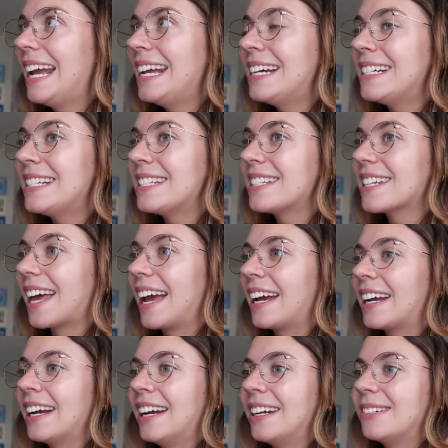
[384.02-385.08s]
and
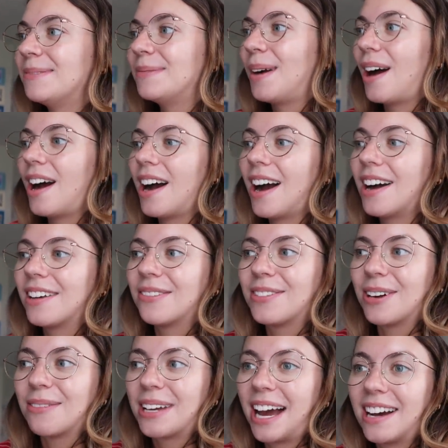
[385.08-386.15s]
like, I don't
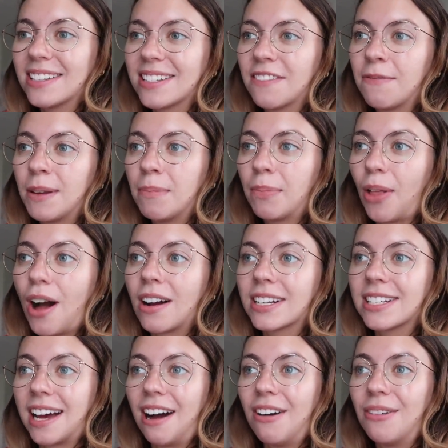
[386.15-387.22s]
know, cast have been
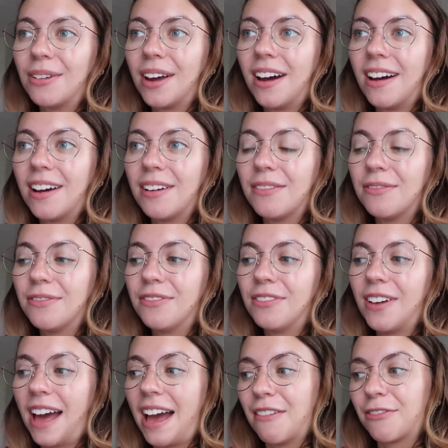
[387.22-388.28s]
blocked out of
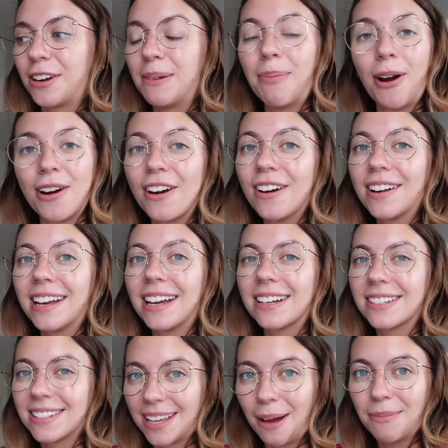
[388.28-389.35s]
every park
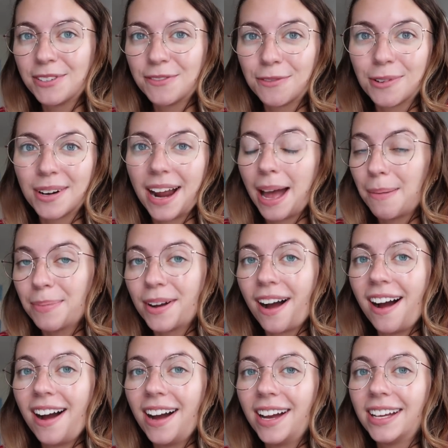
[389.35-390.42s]
except for
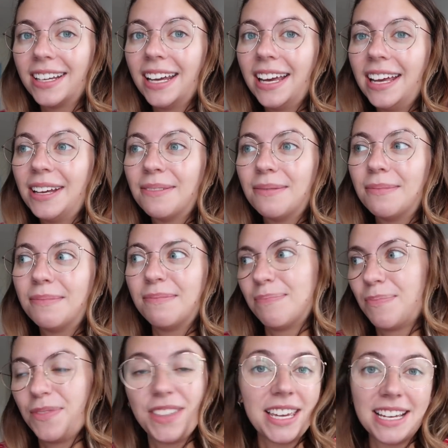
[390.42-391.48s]
Epcot
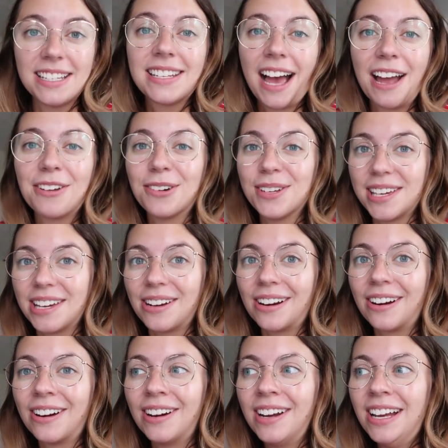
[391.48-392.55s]
the entire
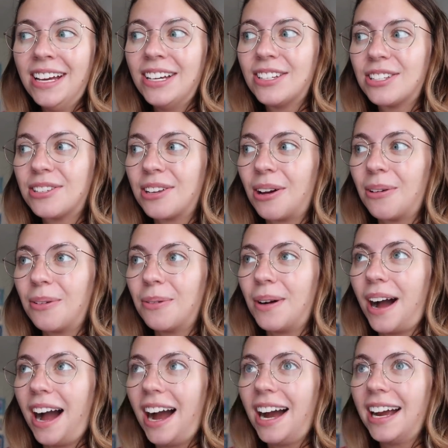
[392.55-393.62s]
year. So
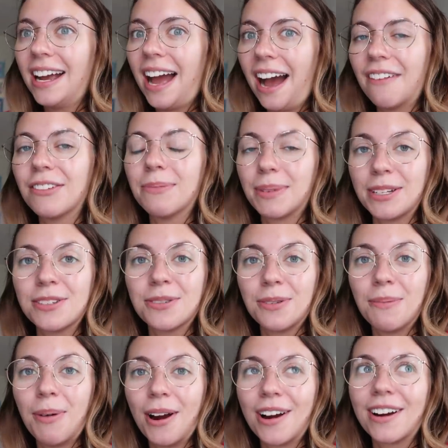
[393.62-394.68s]
I haven't been to
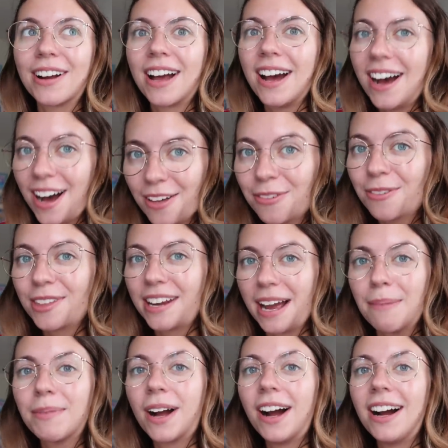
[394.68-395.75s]
a park other than
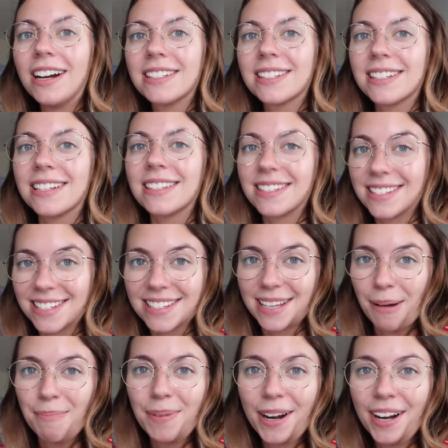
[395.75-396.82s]
Epcot since
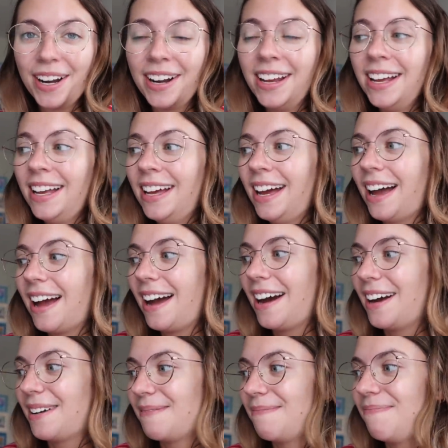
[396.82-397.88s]
December.
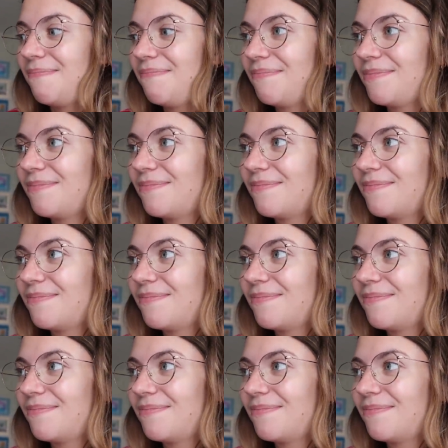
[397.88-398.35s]
Um,